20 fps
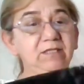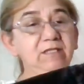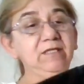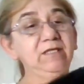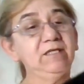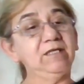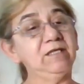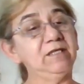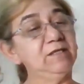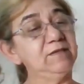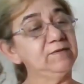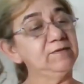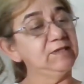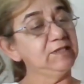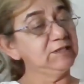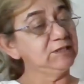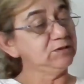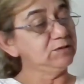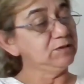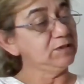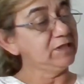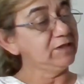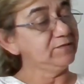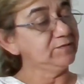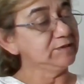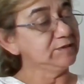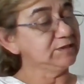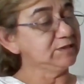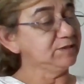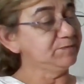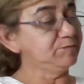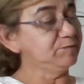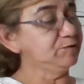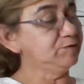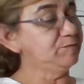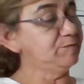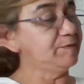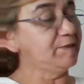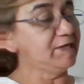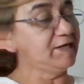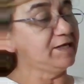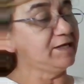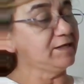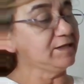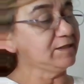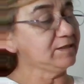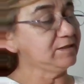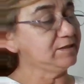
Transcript: and they do have a zippered back.